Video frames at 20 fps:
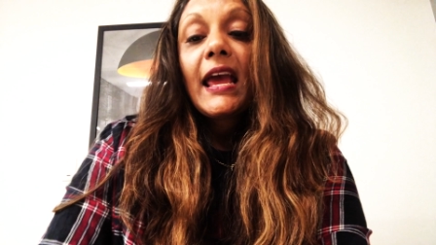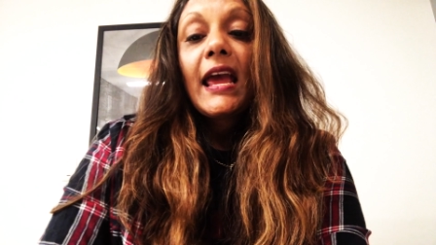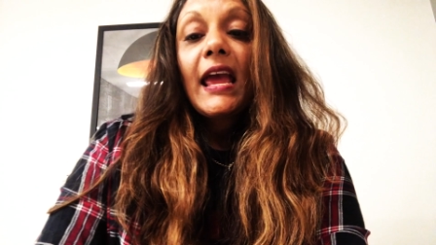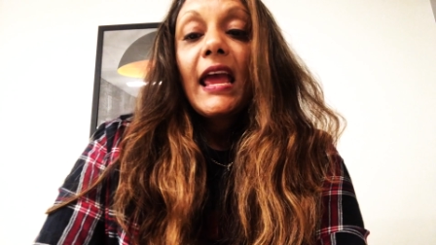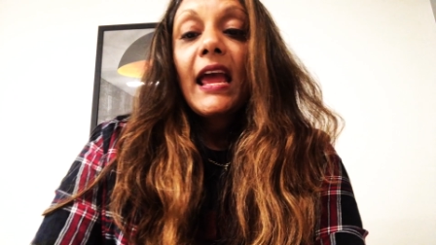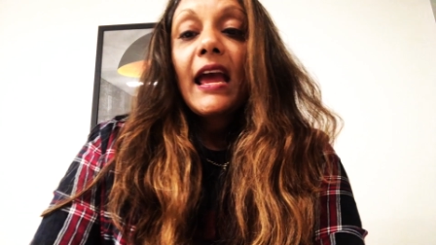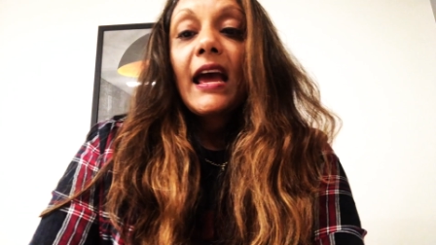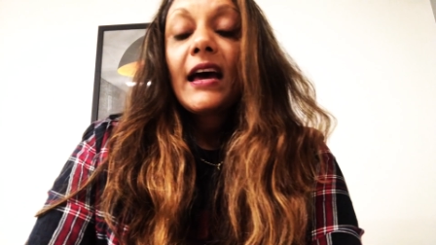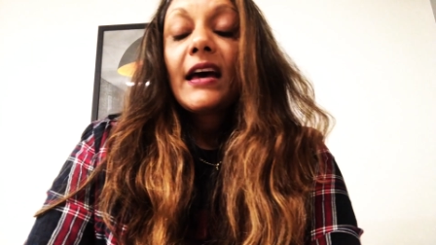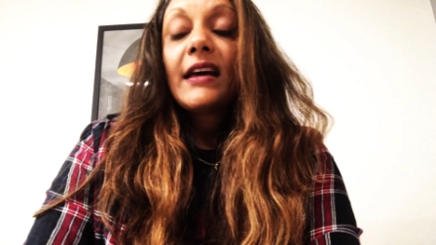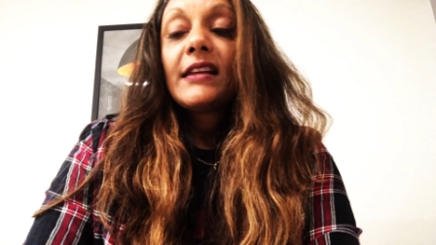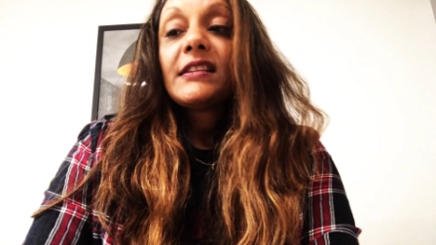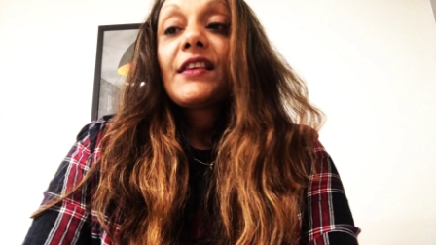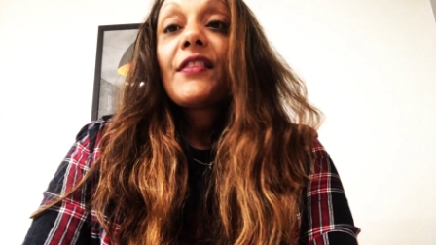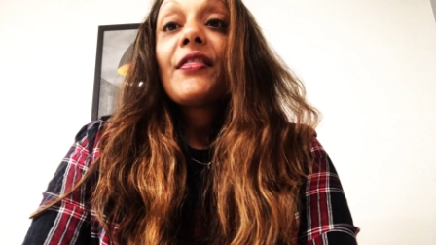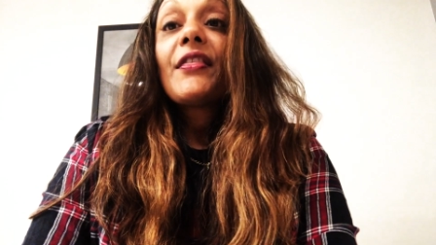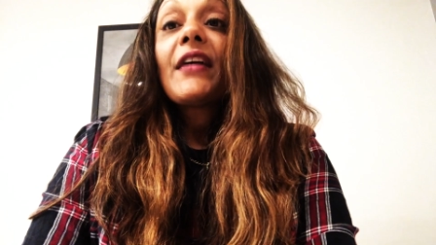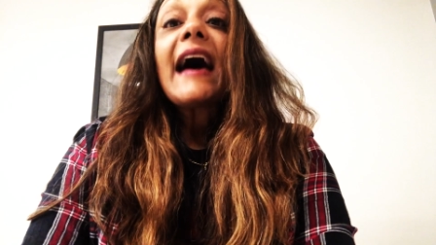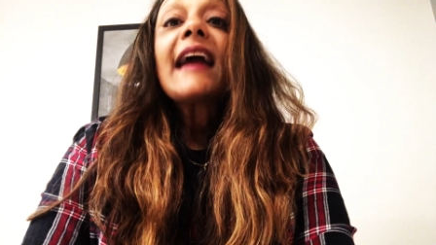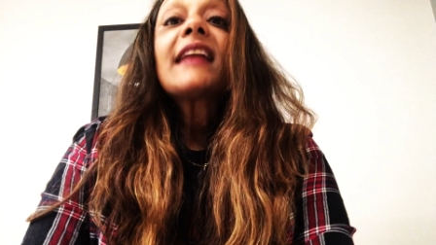And
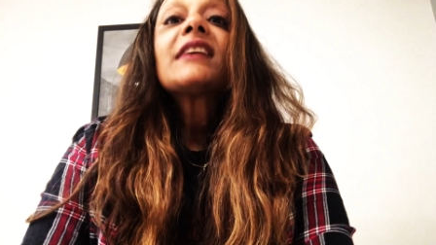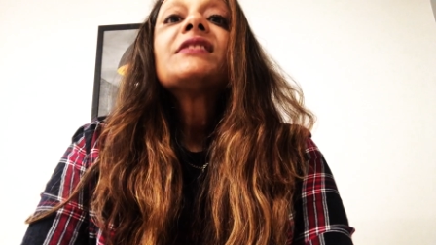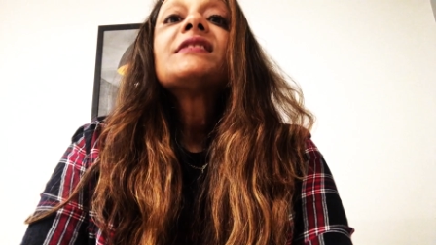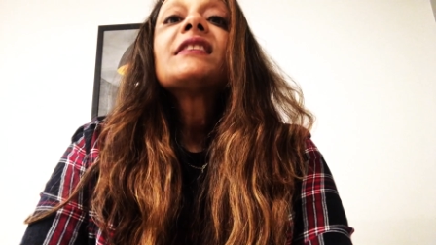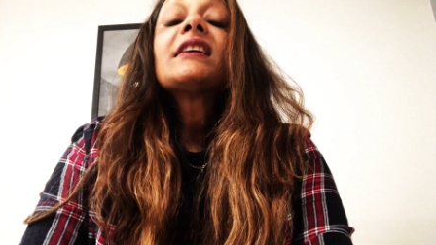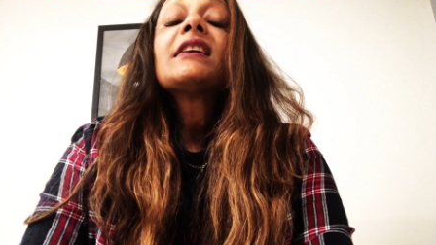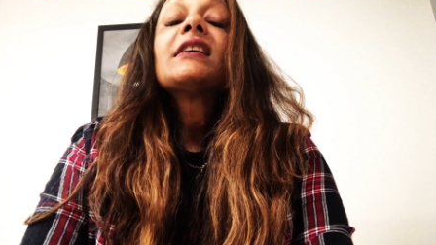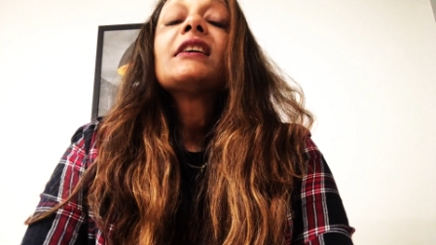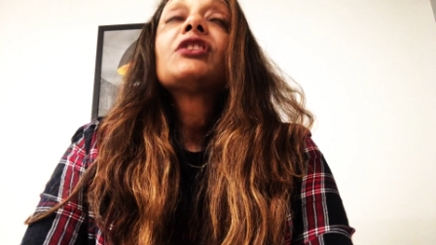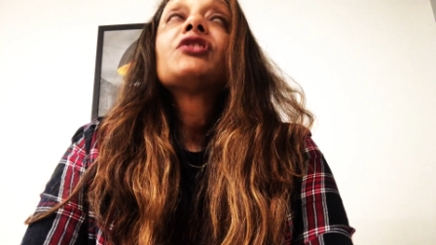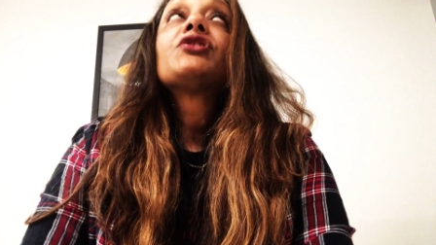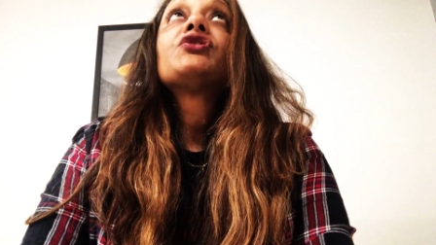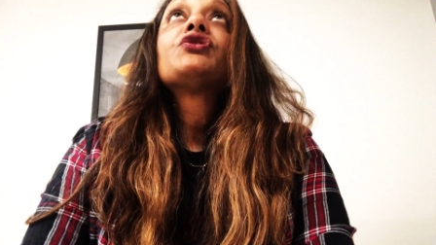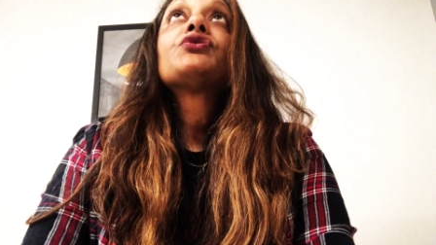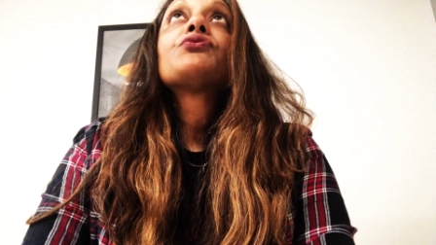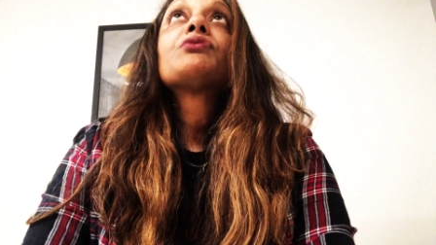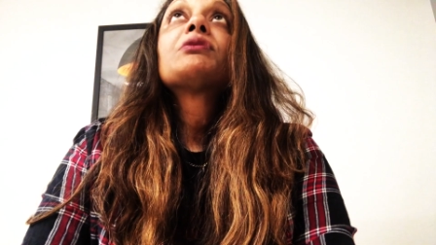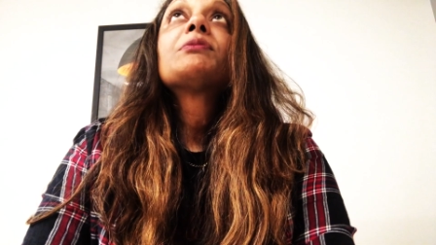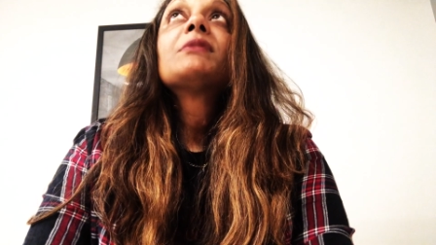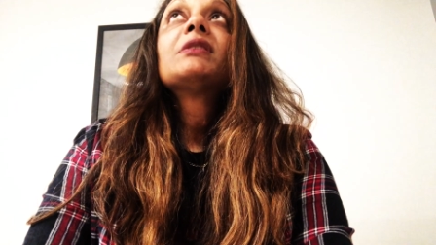that is
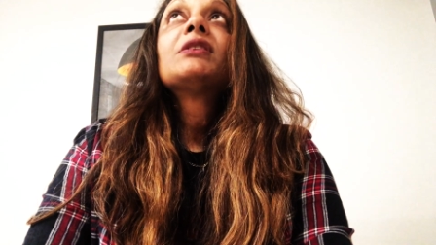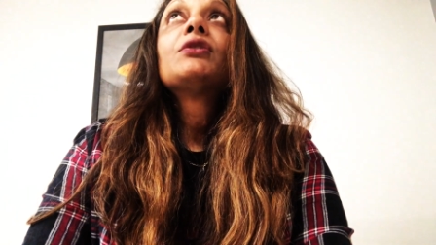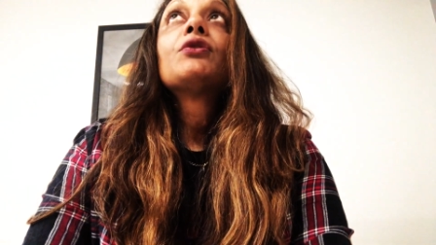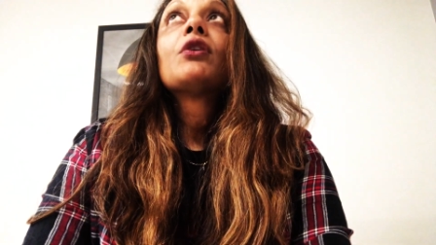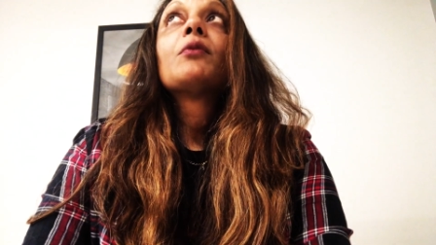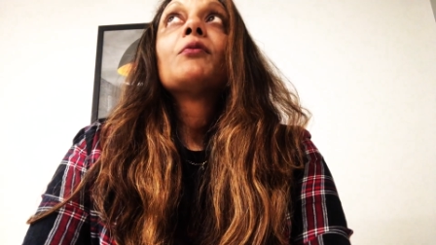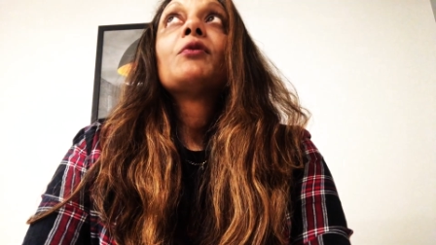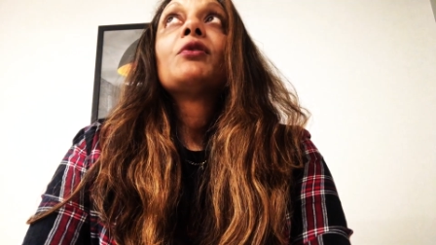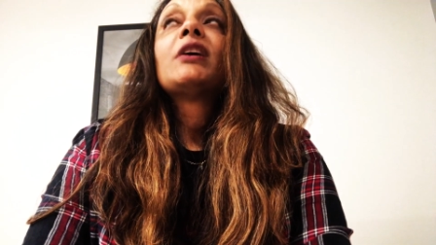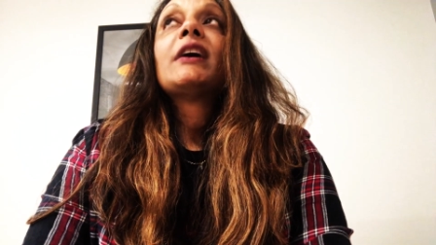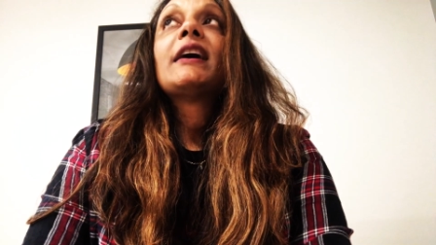extremely normal,